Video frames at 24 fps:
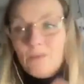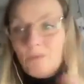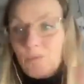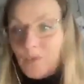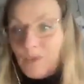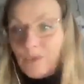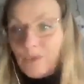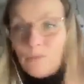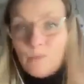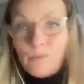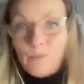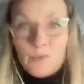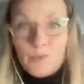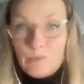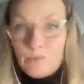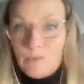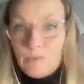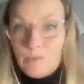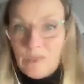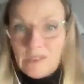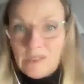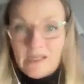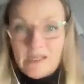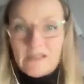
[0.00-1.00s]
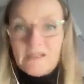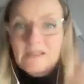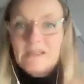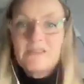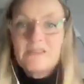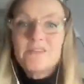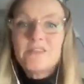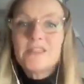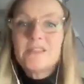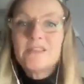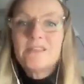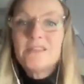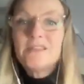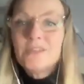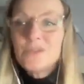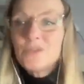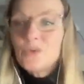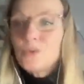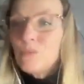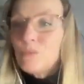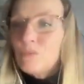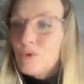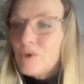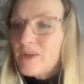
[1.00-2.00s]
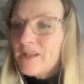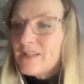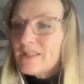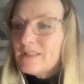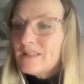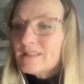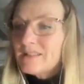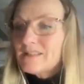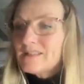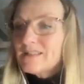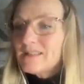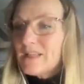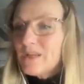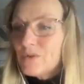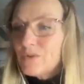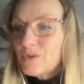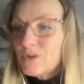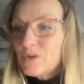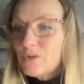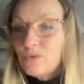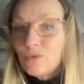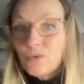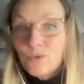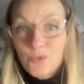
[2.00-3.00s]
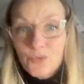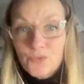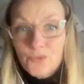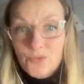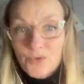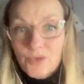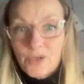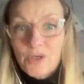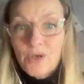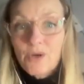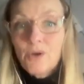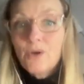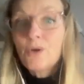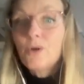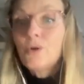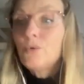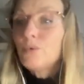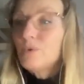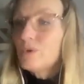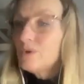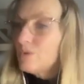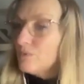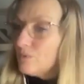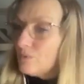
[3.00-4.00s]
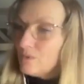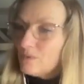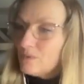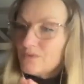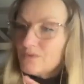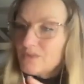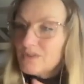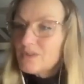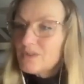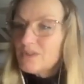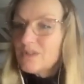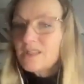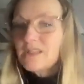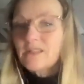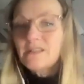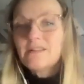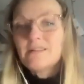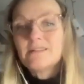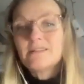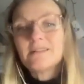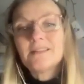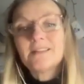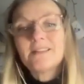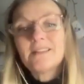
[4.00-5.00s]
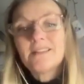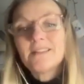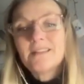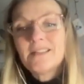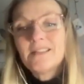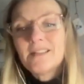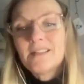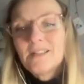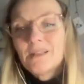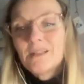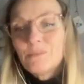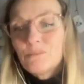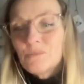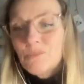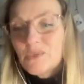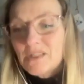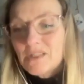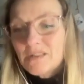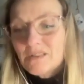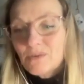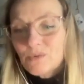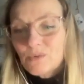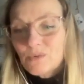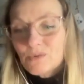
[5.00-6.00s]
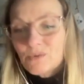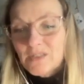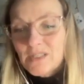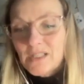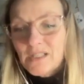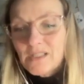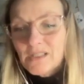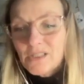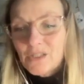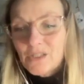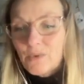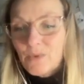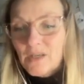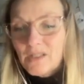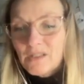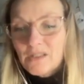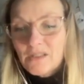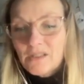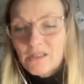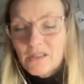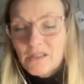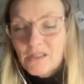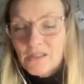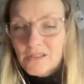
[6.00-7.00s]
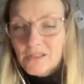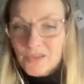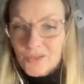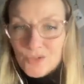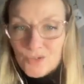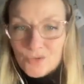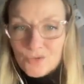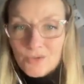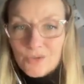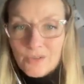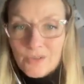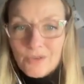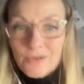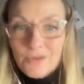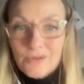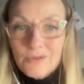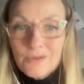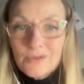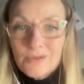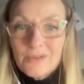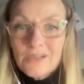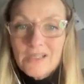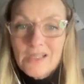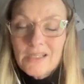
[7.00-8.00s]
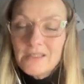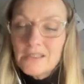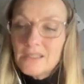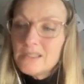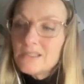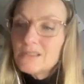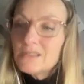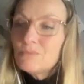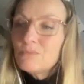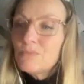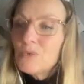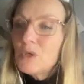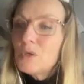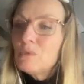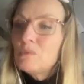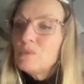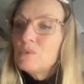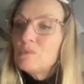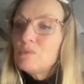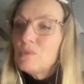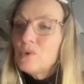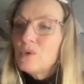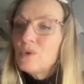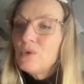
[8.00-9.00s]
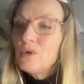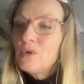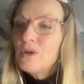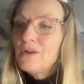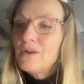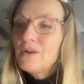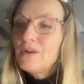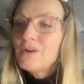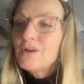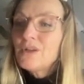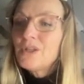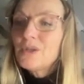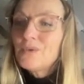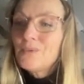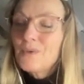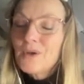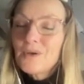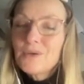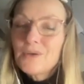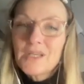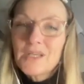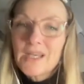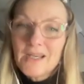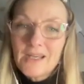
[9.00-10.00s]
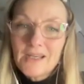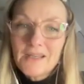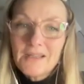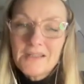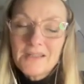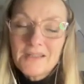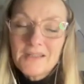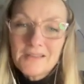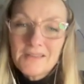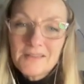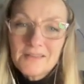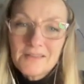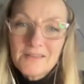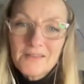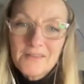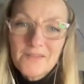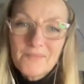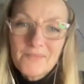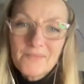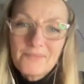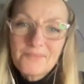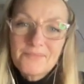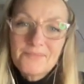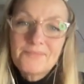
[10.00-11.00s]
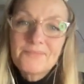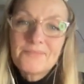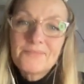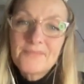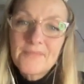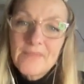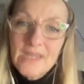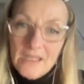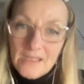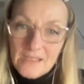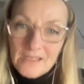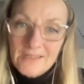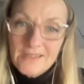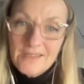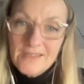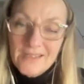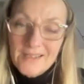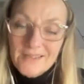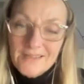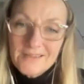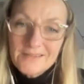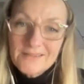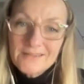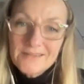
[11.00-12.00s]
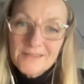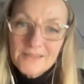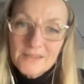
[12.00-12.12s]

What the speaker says: would be activating your brain to tell you not to go and all of the things. But it's not telling you anything that's true. In this moment, Paula, are you okay? Yeah.